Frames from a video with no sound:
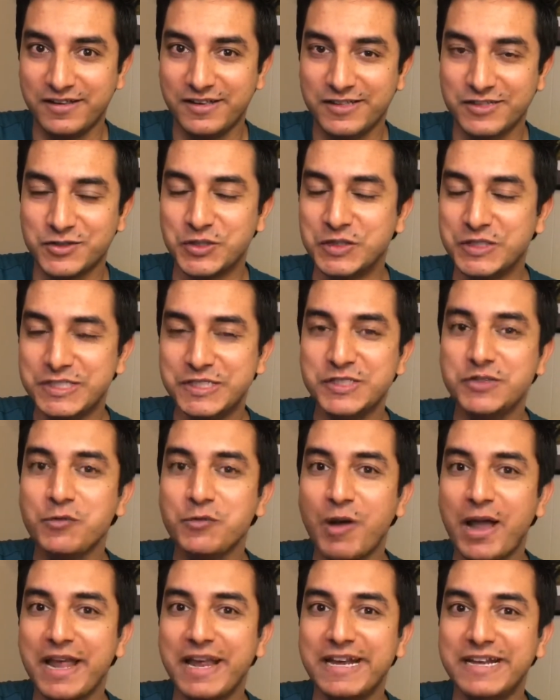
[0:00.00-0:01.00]
So this is
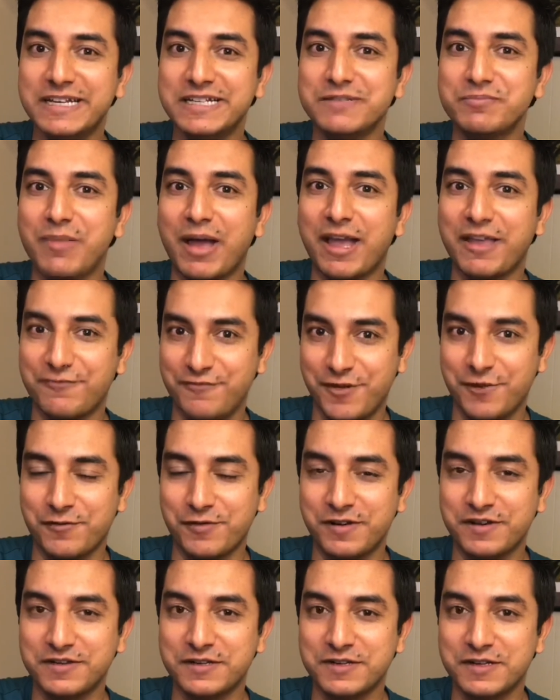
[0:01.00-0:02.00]
why it is my
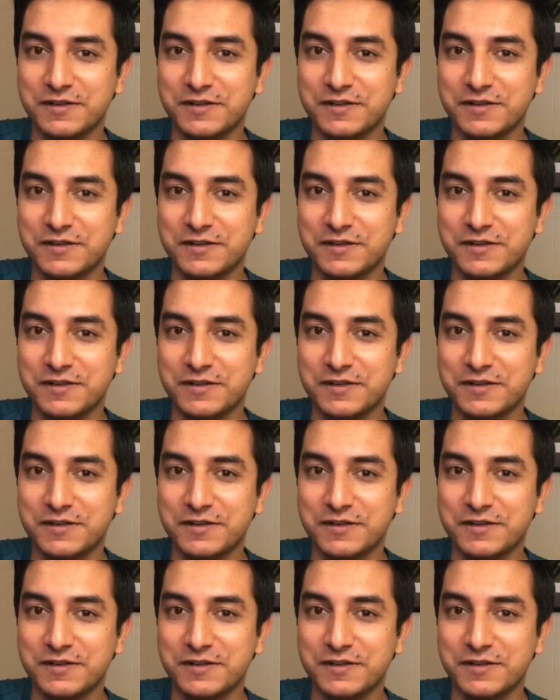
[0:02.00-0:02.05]
favorite.